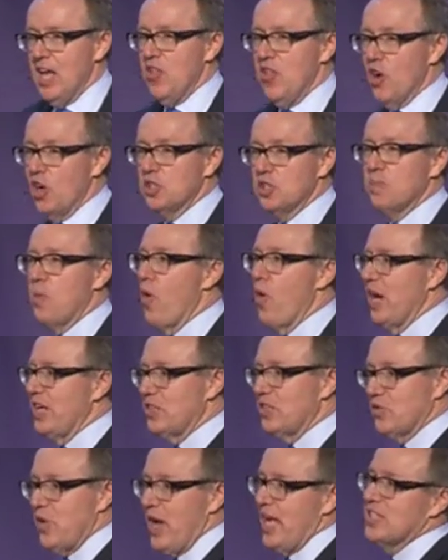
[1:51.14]
Those
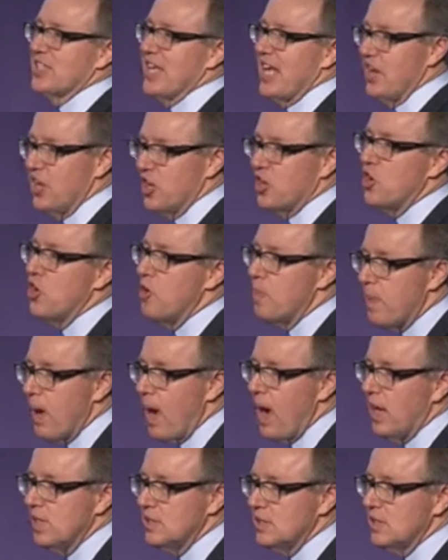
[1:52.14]
points translate into
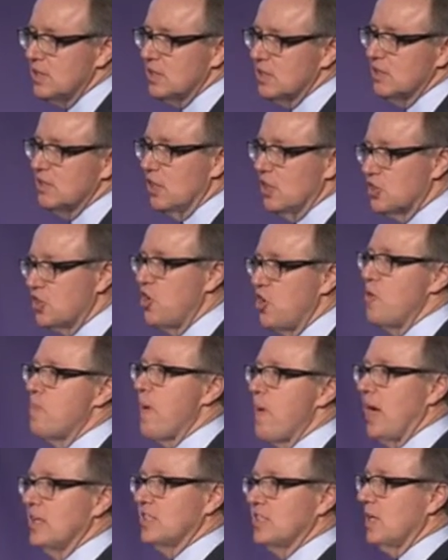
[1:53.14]
coupons. Those
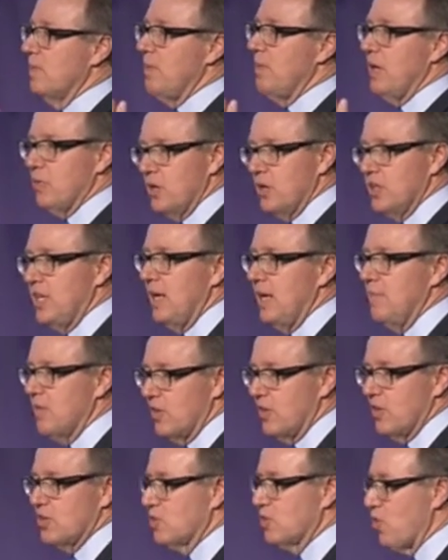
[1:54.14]
coupons can be redeemed
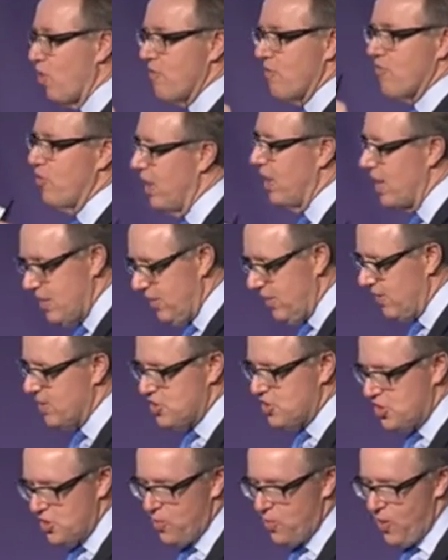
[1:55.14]
at their store for anything
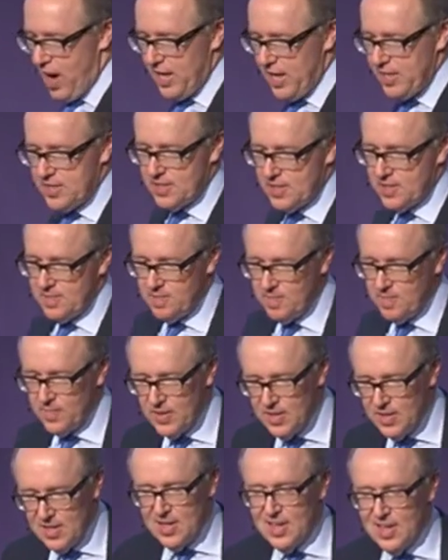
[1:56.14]
that you want.
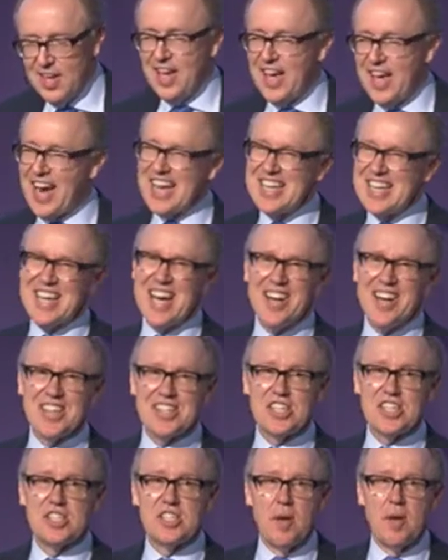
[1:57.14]
And I tell
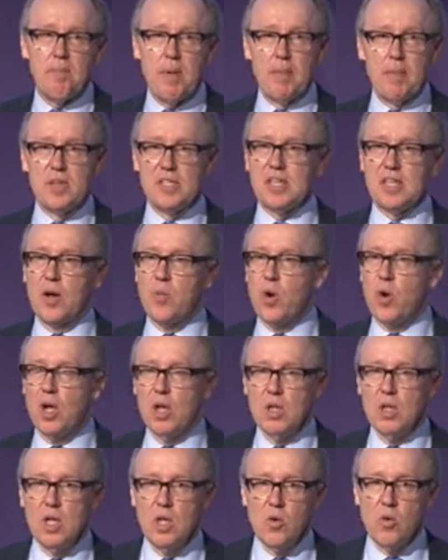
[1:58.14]
this to some people, they say,
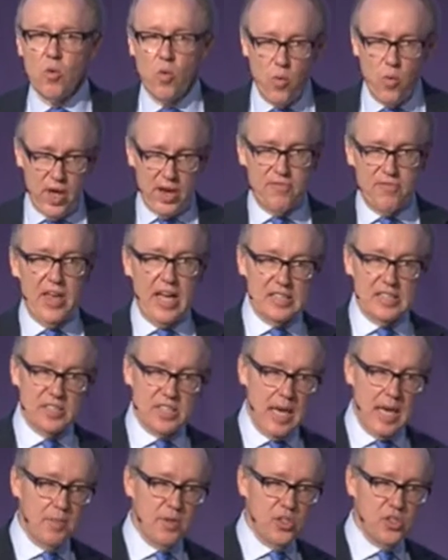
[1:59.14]
well, what if that
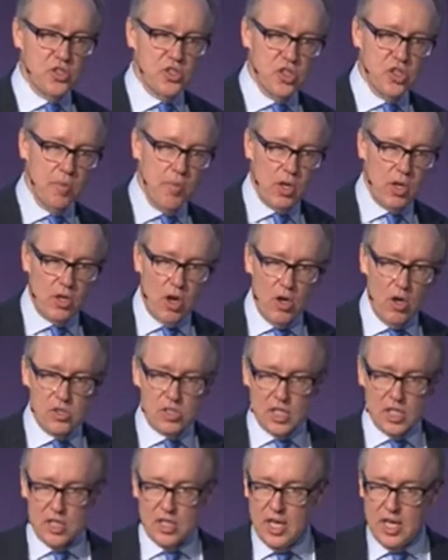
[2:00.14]
same consumer
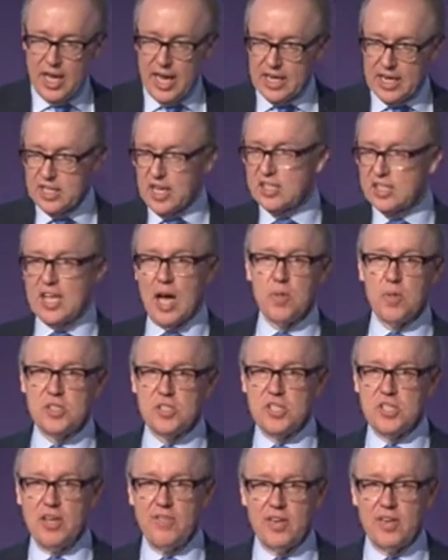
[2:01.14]
goes and does that with
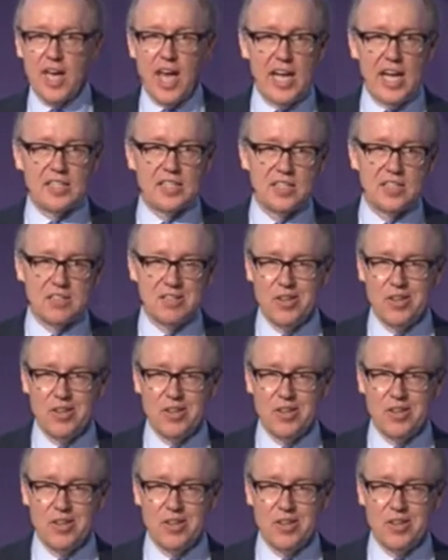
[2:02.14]
CVS?